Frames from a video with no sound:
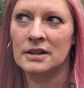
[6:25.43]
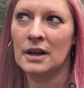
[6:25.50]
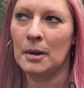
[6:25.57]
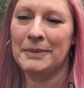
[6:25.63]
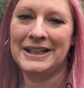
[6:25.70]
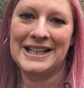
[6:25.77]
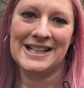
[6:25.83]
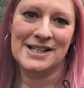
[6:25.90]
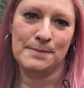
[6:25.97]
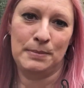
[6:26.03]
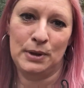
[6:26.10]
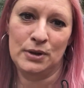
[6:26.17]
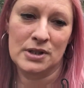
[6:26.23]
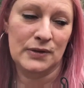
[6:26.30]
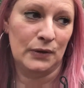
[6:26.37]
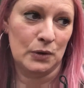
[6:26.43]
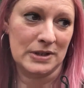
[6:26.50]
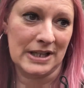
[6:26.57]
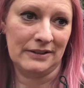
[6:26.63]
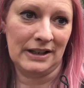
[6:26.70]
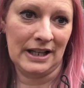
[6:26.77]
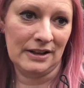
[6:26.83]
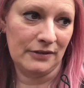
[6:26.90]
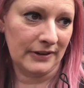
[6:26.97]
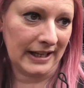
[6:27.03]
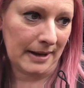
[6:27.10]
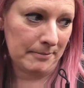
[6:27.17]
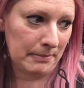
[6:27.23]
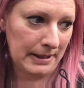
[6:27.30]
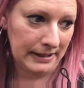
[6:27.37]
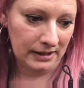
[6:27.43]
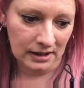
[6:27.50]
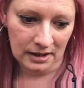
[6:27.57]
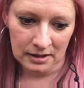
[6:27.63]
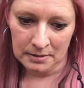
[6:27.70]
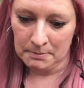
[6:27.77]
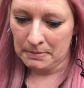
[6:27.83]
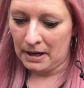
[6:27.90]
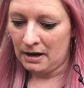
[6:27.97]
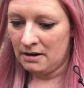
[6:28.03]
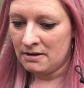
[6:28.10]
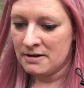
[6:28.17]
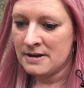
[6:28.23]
I mean, it is beautiful down here for camping, but